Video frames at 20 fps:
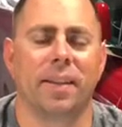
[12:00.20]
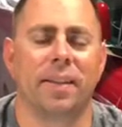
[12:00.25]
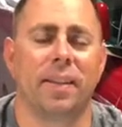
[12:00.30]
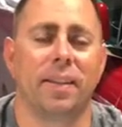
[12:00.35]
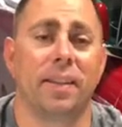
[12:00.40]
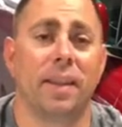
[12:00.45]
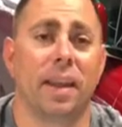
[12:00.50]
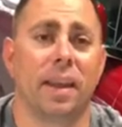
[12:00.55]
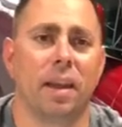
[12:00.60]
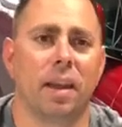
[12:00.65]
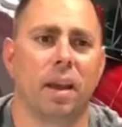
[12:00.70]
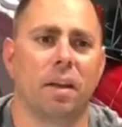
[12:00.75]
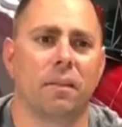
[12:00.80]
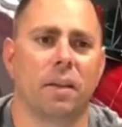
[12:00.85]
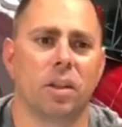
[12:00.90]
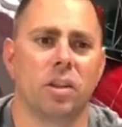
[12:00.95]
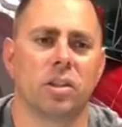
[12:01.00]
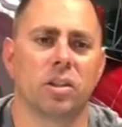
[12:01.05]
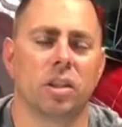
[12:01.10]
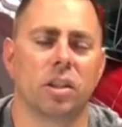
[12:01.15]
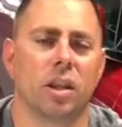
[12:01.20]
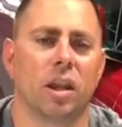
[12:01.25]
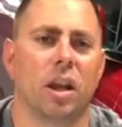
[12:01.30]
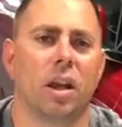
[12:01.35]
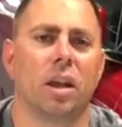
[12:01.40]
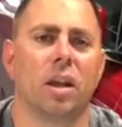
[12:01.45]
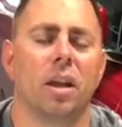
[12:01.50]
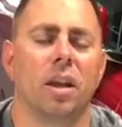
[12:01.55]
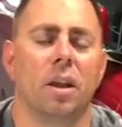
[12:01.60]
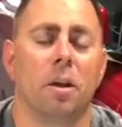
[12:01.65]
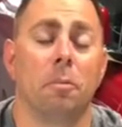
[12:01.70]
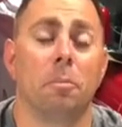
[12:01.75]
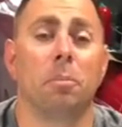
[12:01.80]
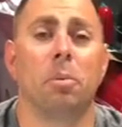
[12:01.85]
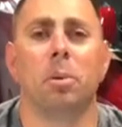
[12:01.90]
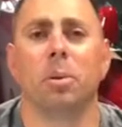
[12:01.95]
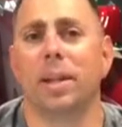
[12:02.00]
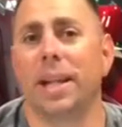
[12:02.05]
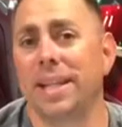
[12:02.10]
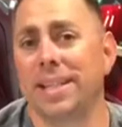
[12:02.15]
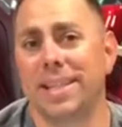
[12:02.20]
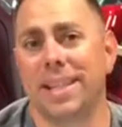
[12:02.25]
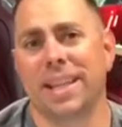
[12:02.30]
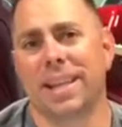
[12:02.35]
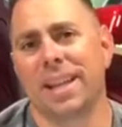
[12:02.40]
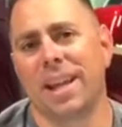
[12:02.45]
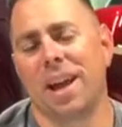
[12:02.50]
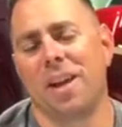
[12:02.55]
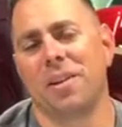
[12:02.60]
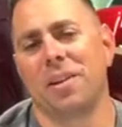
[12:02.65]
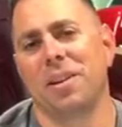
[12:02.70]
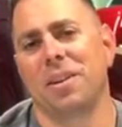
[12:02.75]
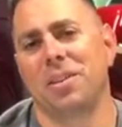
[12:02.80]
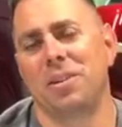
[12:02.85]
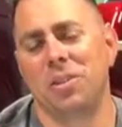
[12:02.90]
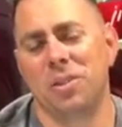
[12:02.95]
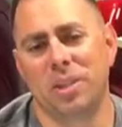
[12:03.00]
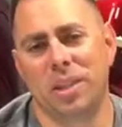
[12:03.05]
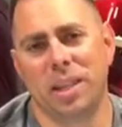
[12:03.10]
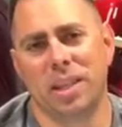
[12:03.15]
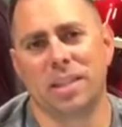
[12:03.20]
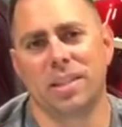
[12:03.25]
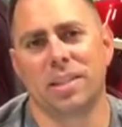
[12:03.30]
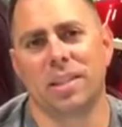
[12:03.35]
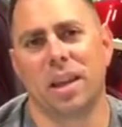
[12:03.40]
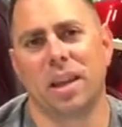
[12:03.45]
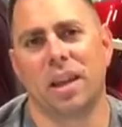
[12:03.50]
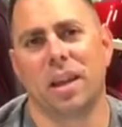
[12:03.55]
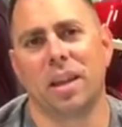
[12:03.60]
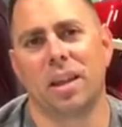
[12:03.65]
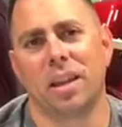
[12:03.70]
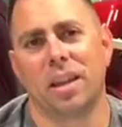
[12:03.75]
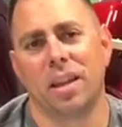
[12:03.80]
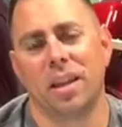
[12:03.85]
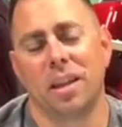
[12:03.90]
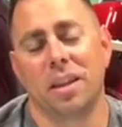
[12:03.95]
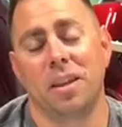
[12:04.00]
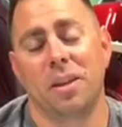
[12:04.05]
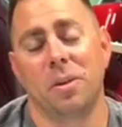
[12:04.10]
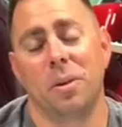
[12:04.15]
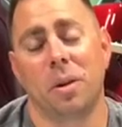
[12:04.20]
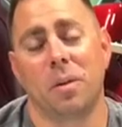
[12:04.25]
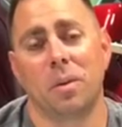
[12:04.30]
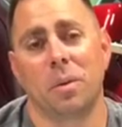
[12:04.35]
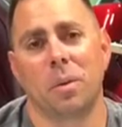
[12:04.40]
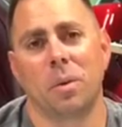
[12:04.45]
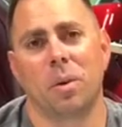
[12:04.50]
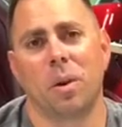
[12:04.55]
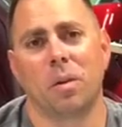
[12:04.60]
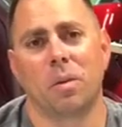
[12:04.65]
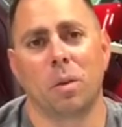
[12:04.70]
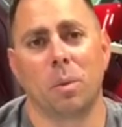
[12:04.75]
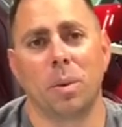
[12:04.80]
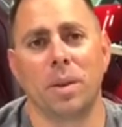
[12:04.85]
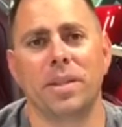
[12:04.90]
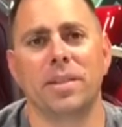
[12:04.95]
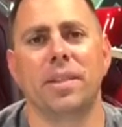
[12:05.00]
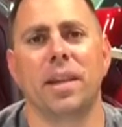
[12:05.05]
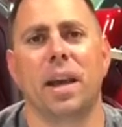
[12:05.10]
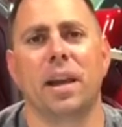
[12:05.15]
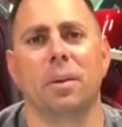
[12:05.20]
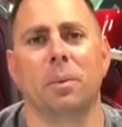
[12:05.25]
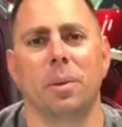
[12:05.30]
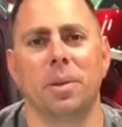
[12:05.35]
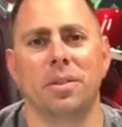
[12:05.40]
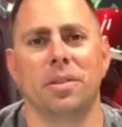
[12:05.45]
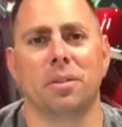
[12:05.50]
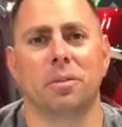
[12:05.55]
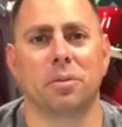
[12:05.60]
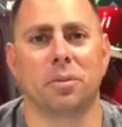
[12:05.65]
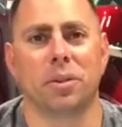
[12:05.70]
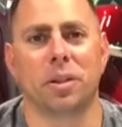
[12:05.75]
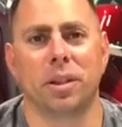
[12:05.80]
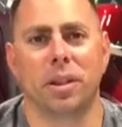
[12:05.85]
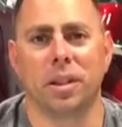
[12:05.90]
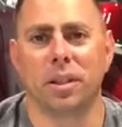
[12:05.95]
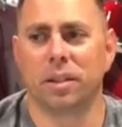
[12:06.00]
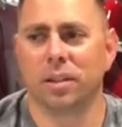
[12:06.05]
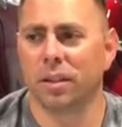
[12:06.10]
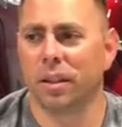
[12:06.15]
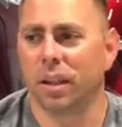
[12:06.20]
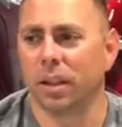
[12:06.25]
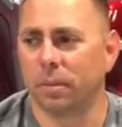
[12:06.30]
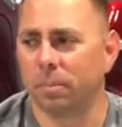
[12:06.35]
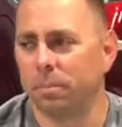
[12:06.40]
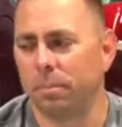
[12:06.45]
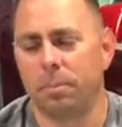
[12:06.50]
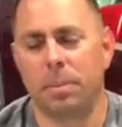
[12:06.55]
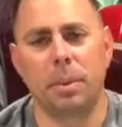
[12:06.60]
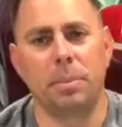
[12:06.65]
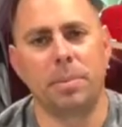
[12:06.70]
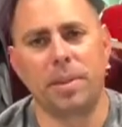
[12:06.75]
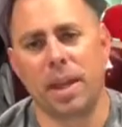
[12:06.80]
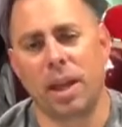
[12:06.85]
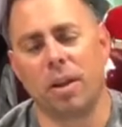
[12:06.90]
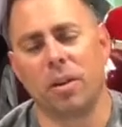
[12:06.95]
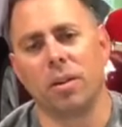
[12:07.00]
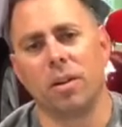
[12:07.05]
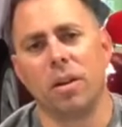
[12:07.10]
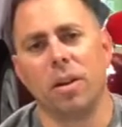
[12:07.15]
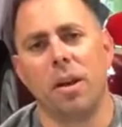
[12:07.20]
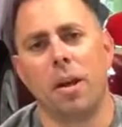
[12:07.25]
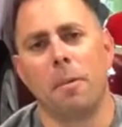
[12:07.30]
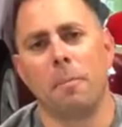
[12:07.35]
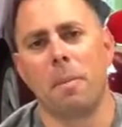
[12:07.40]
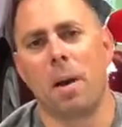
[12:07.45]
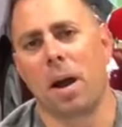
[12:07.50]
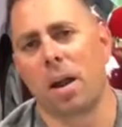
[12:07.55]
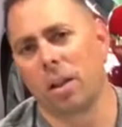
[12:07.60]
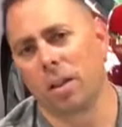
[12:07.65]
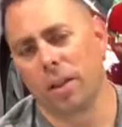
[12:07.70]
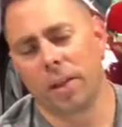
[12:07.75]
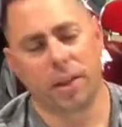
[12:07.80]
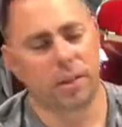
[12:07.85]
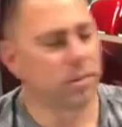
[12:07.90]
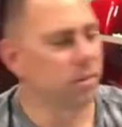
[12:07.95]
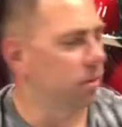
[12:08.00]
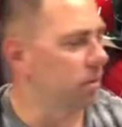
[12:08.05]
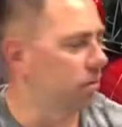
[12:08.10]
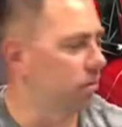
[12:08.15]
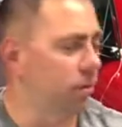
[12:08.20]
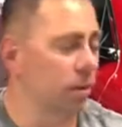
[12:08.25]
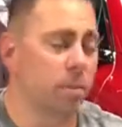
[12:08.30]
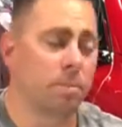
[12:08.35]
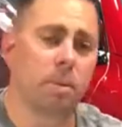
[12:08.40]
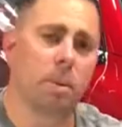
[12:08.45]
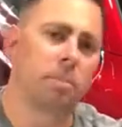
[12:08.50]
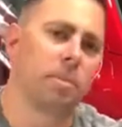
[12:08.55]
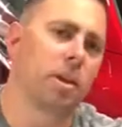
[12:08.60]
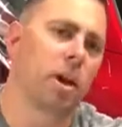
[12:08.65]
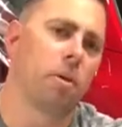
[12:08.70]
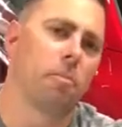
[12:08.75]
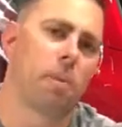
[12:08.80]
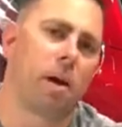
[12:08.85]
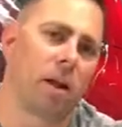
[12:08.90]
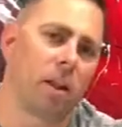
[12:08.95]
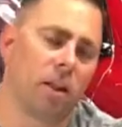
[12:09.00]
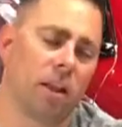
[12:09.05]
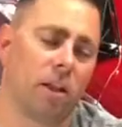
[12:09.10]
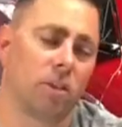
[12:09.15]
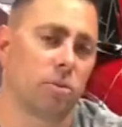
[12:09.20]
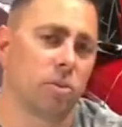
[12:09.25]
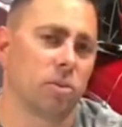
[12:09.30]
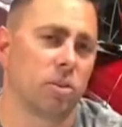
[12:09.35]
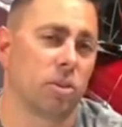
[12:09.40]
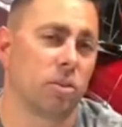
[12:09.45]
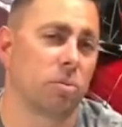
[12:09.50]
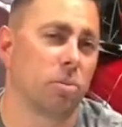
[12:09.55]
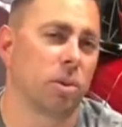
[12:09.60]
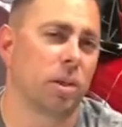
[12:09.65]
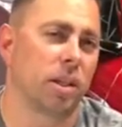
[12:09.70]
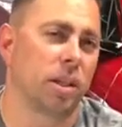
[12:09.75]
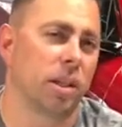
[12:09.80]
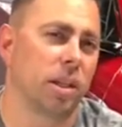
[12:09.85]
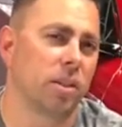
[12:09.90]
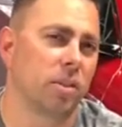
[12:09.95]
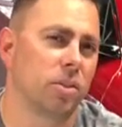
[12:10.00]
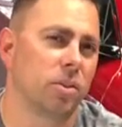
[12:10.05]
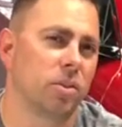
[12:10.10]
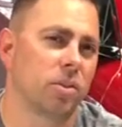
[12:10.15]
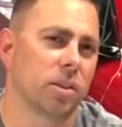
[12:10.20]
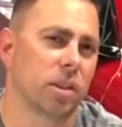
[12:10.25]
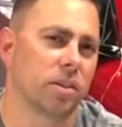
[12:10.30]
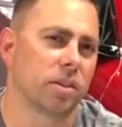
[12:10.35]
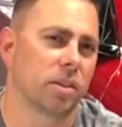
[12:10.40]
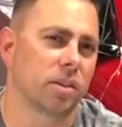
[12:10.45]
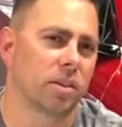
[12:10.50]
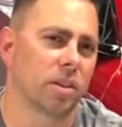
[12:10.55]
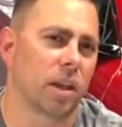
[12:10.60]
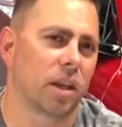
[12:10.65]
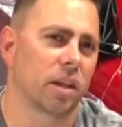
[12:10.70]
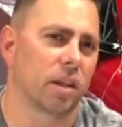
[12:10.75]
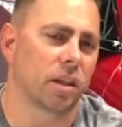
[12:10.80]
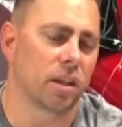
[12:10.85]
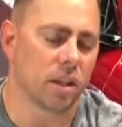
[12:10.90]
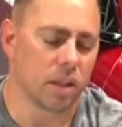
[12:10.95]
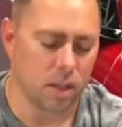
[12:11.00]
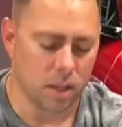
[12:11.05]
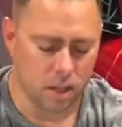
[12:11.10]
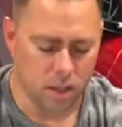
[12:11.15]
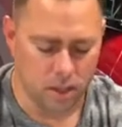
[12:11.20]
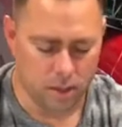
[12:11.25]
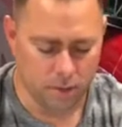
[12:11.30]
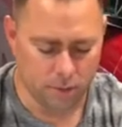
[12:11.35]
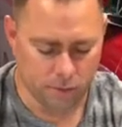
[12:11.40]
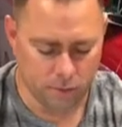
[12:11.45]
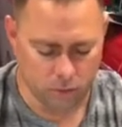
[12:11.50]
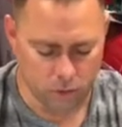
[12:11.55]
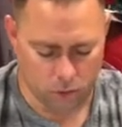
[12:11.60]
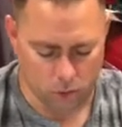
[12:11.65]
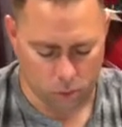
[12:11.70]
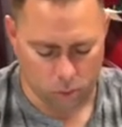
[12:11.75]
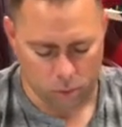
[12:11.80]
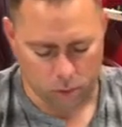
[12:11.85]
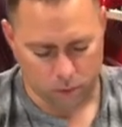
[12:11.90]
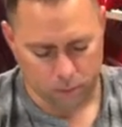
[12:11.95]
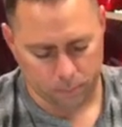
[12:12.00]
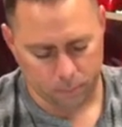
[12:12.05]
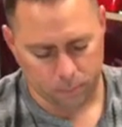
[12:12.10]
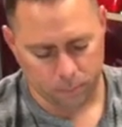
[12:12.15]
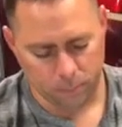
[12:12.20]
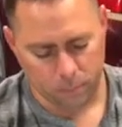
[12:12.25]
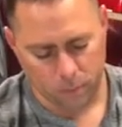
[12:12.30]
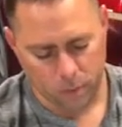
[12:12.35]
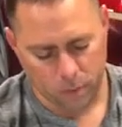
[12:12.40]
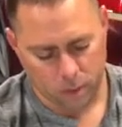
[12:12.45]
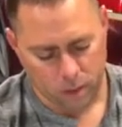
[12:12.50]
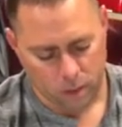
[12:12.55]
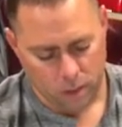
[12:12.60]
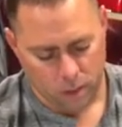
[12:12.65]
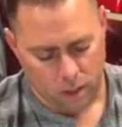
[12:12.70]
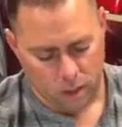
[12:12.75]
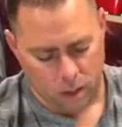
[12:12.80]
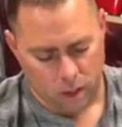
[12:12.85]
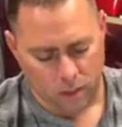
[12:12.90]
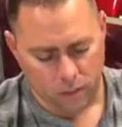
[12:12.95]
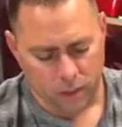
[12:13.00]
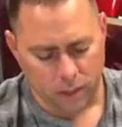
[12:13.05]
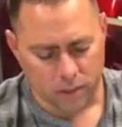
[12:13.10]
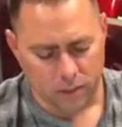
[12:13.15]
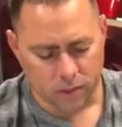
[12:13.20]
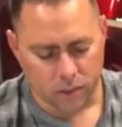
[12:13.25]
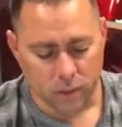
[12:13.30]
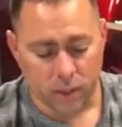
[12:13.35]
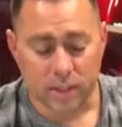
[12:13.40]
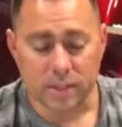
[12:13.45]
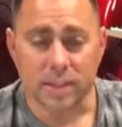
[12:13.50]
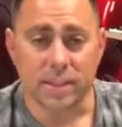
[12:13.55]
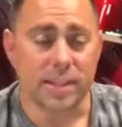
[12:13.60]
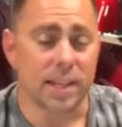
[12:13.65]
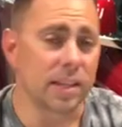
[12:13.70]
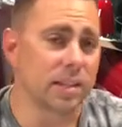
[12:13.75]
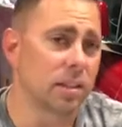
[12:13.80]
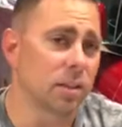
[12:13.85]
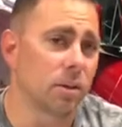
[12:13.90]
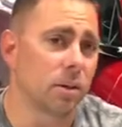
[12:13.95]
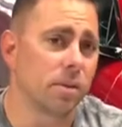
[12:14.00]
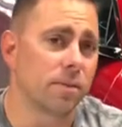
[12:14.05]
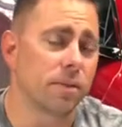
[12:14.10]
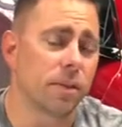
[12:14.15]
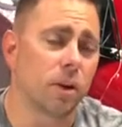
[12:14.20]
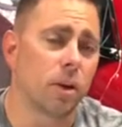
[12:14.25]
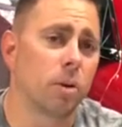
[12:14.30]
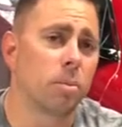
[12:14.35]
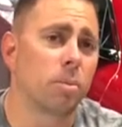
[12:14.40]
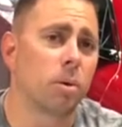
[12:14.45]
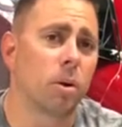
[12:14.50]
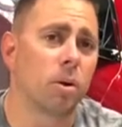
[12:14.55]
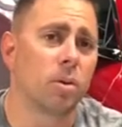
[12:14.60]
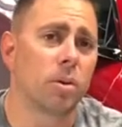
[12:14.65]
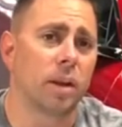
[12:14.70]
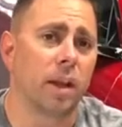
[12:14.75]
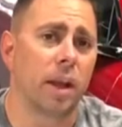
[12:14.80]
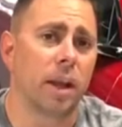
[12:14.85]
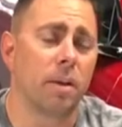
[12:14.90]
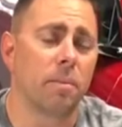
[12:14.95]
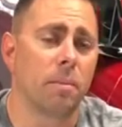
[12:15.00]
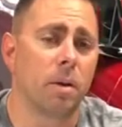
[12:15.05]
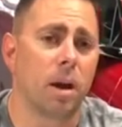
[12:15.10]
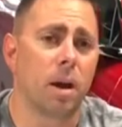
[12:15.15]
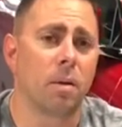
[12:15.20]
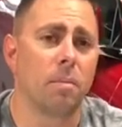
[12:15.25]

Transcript: and then they eventually pull that ticket out, and you get whoever wins that wins a free like pimped out Model X or a free pimped out Model S, which is pretty neat too. So that's exciting. So all right, so that's the Tesla referral program.